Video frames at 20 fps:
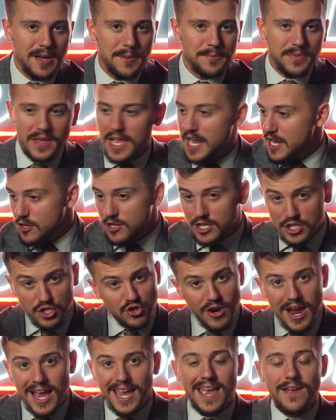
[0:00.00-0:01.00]
And you could
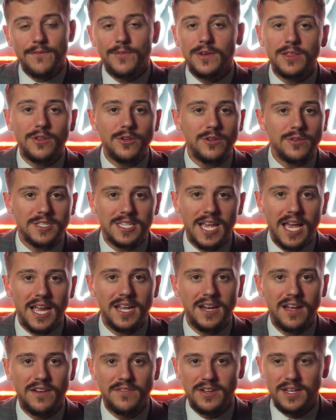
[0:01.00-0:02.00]
track every little second
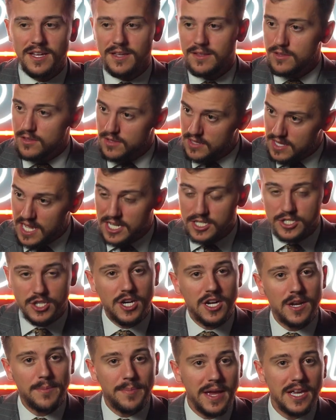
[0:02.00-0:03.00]
of it. Yes, you're going
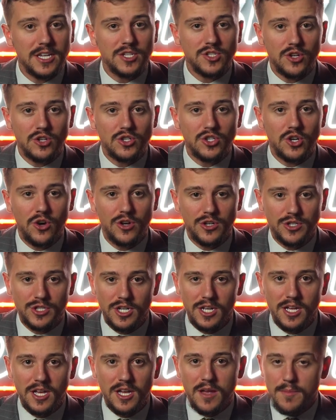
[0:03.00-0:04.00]
to pay a surcharge.
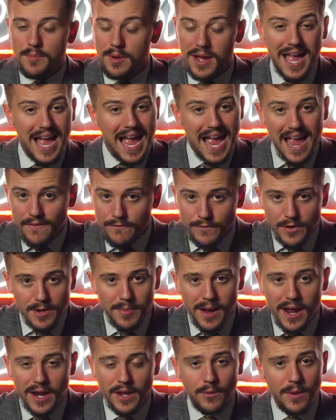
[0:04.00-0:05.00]
But
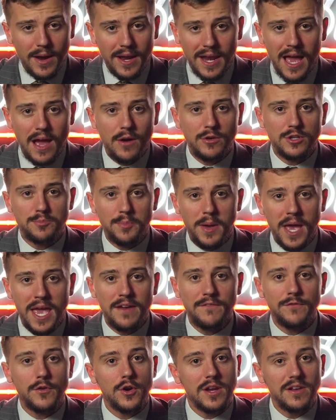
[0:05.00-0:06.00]
everybody right now is paying
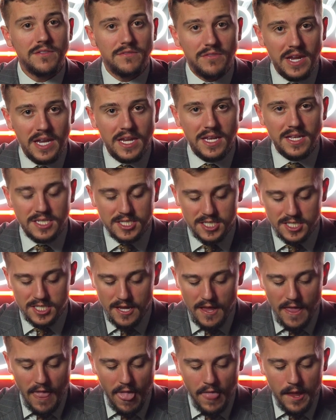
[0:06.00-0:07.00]
for convenience.
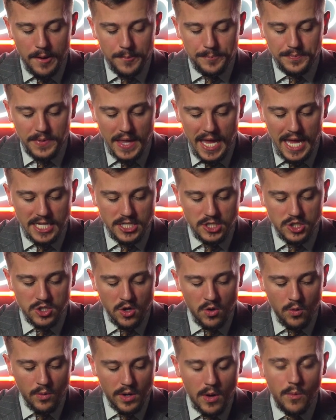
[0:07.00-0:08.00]
And so
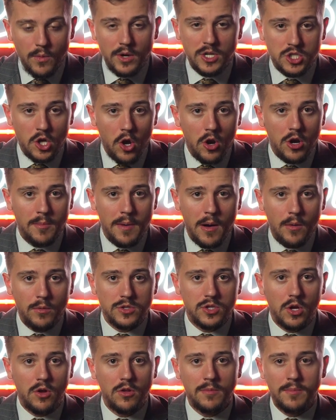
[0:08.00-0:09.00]
what I want to talk about with
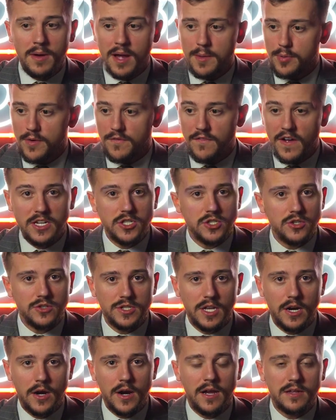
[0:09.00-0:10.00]
all of my professionals that
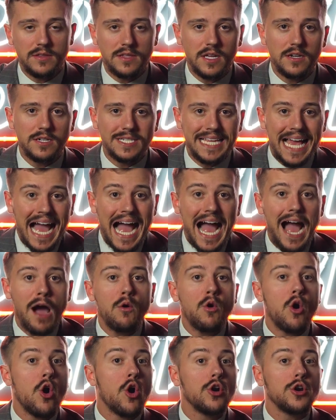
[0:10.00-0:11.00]
are out there is how
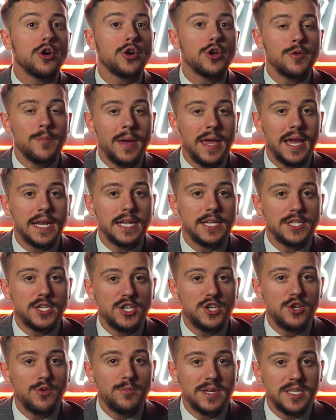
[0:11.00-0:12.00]
hard are you making it to do
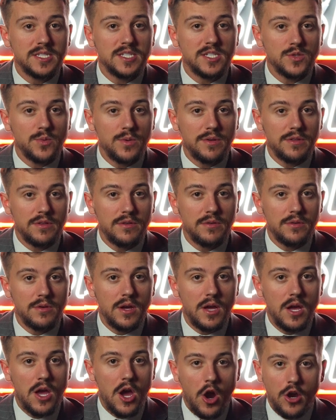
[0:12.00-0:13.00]
business with you?
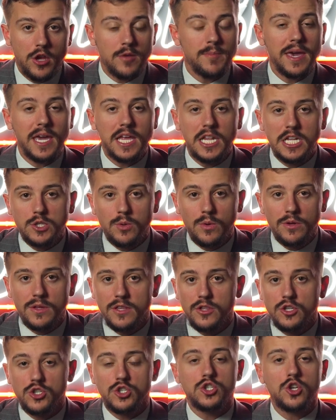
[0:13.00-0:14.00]
Are you making it to where that
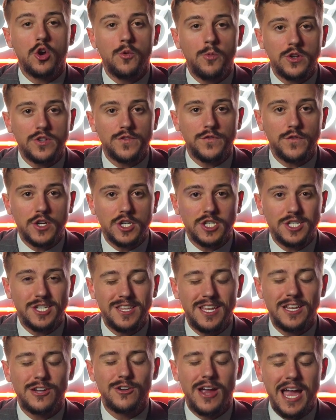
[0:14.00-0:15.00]
there's so much friction that
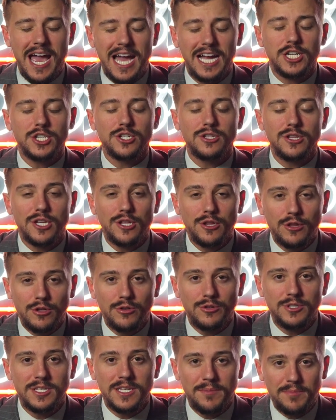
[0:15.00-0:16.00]
you're actually
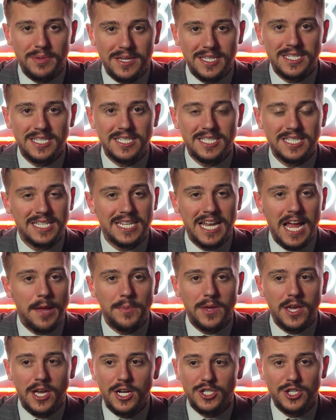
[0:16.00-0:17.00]
losing business? Not
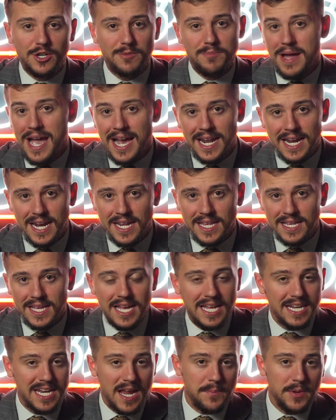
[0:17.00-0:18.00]
because you're bad at it,
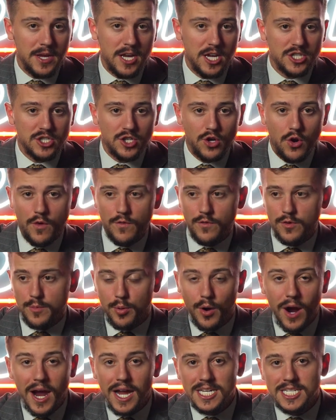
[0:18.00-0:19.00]
not because you're
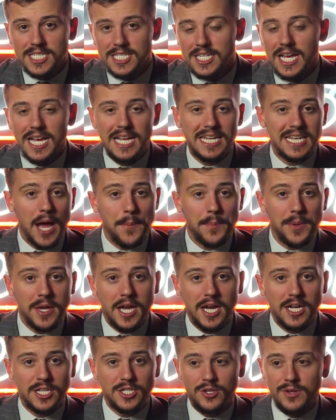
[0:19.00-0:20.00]
overpriced, not
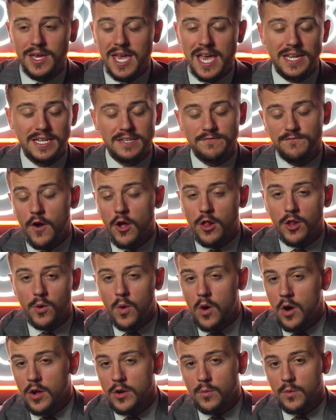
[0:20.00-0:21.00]
because you can't follow
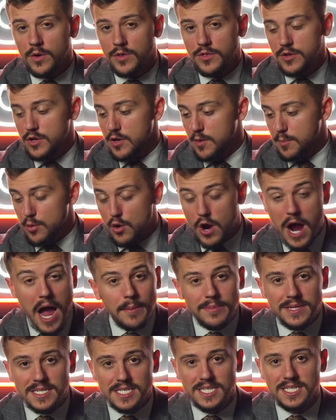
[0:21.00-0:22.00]
on with your
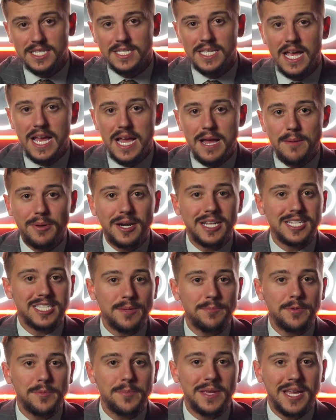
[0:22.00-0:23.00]
promises, but it's simply
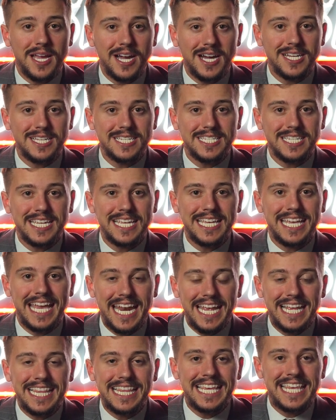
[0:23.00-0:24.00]
because
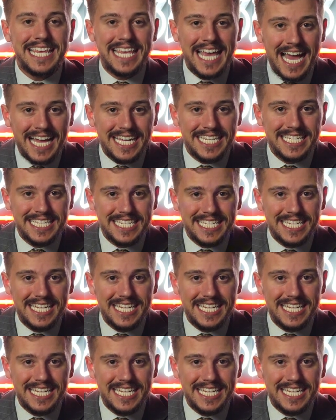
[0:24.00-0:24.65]
getting the yes